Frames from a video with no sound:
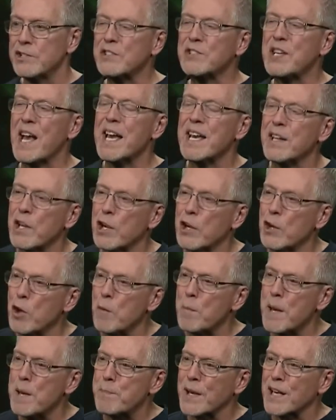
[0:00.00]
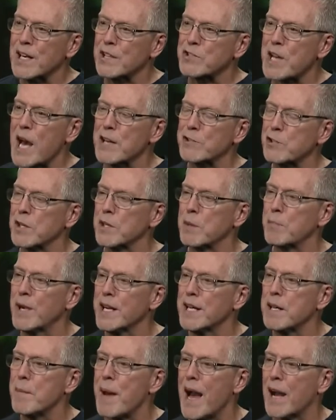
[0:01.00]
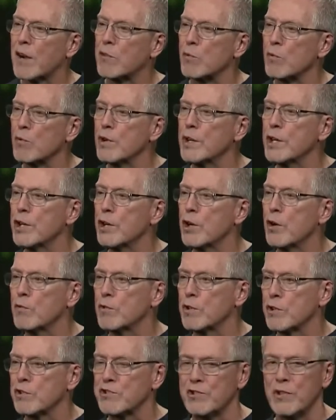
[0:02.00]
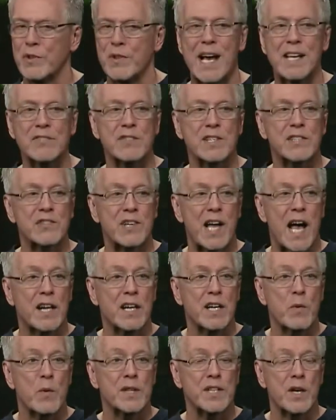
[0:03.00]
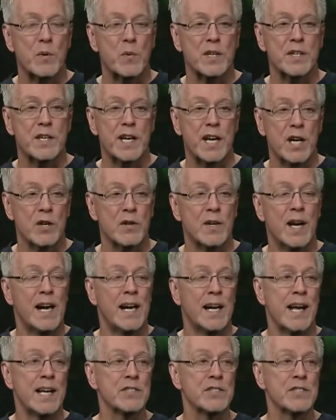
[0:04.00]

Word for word: Just hang in there a little bit because God's going to bring you back real, real soon. That's exactly what they wanted to hear.